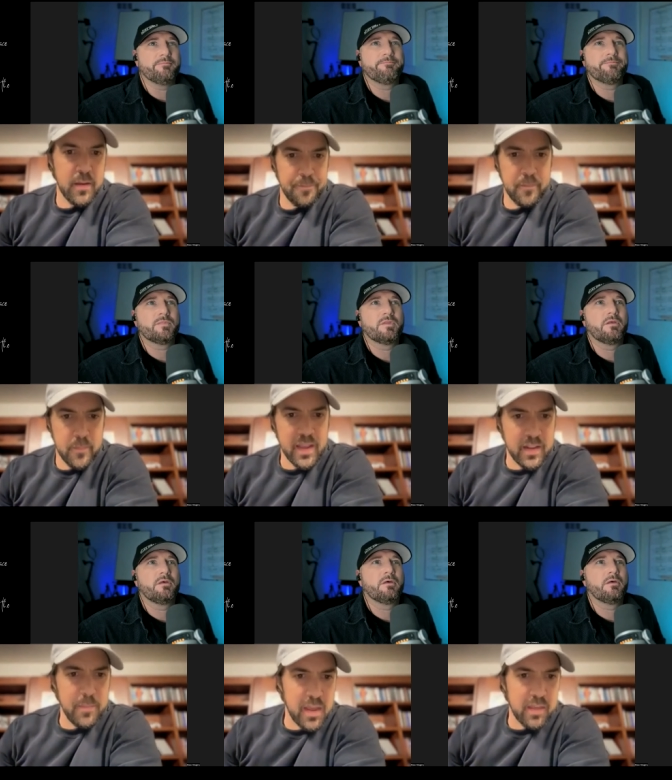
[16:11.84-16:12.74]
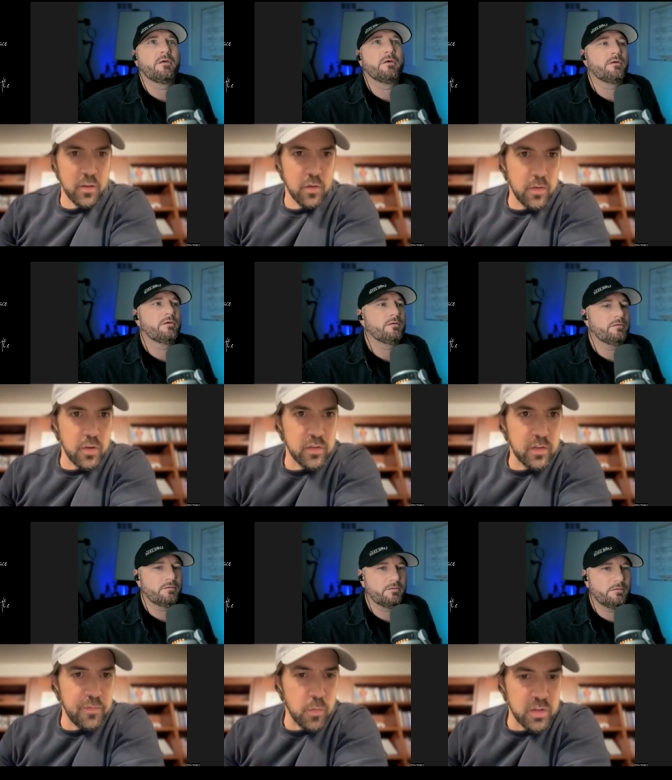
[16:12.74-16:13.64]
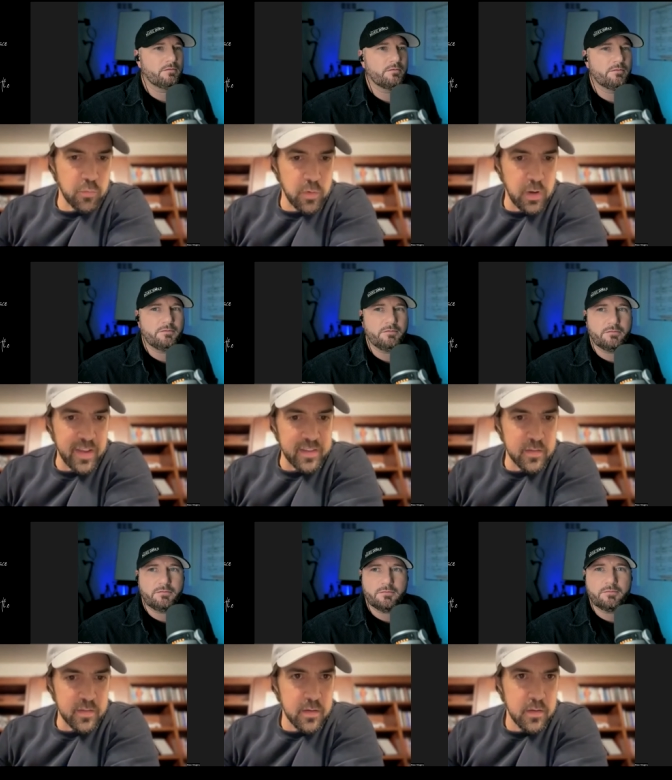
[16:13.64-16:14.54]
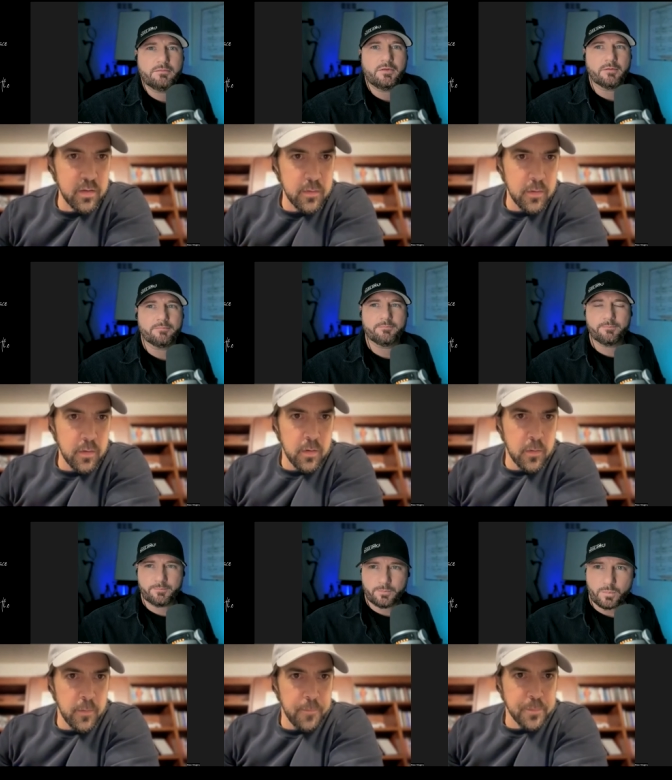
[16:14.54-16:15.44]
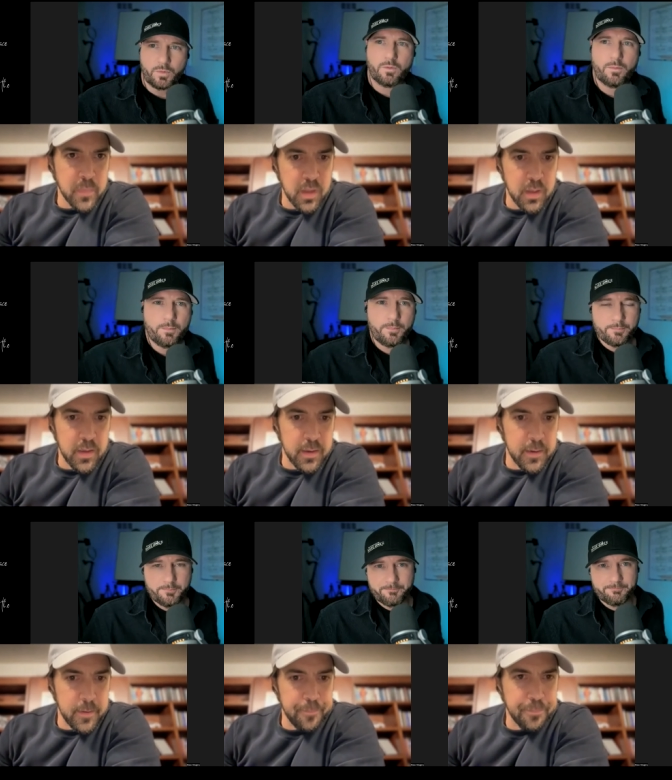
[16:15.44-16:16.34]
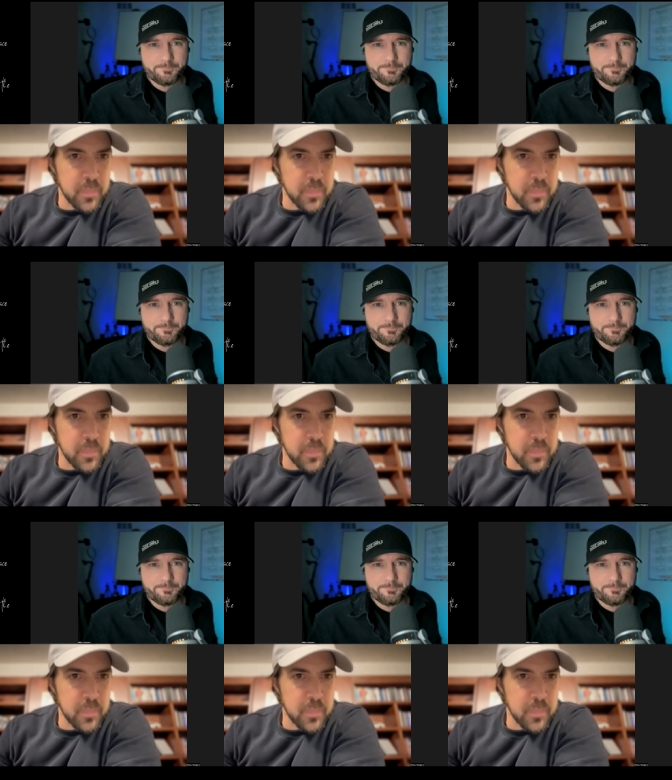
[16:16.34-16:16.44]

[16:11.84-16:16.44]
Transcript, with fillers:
Speaker 1: Like let me ask you just a few questions really fast. Yeah. Um,